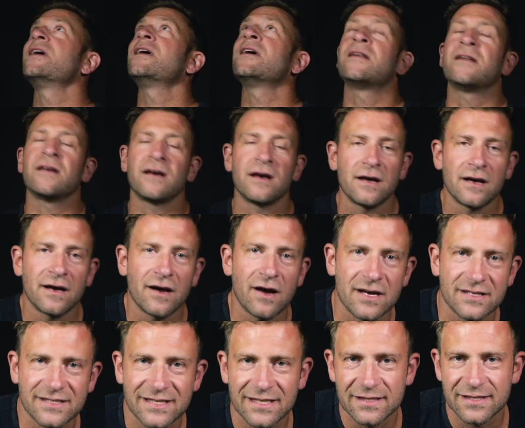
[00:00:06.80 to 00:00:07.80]
in uh,
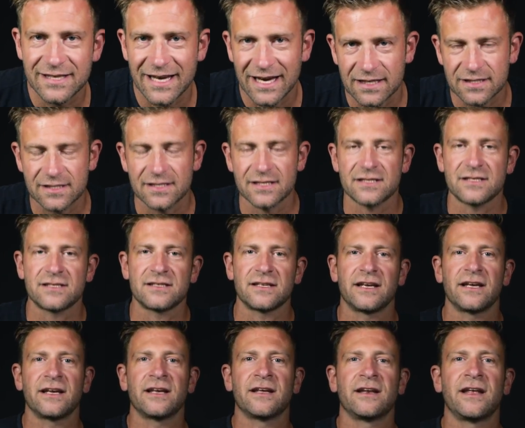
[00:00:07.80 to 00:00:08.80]
Austin, Texas,
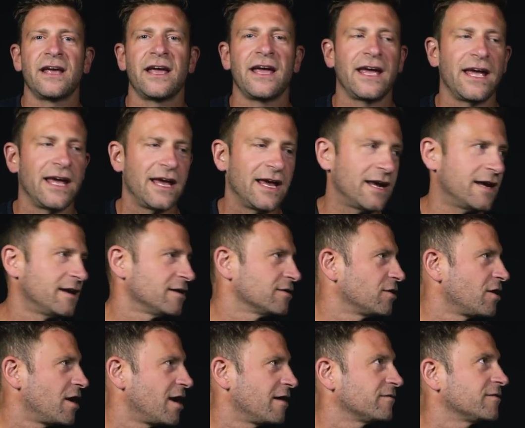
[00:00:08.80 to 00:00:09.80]
in a
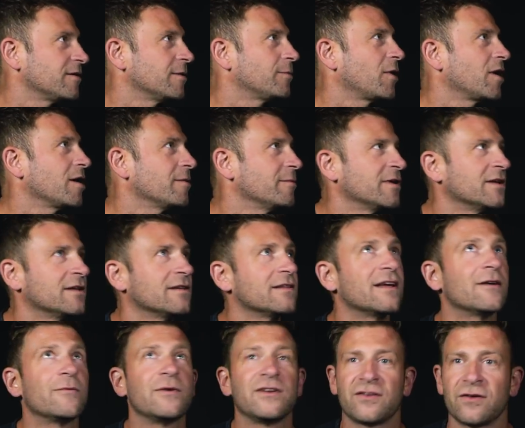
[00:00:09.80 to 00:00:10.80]
loft apartment
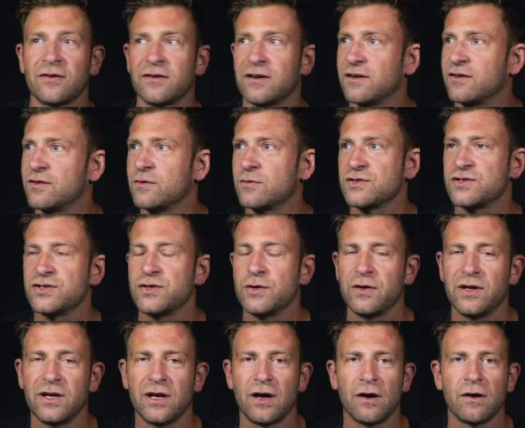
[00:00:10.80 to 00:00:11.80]
that we turned into a
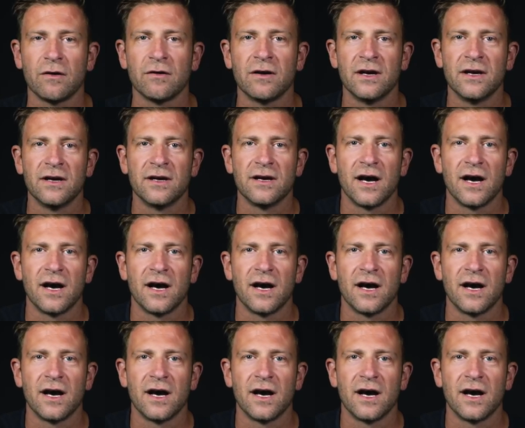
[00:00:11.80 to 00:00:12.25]
studio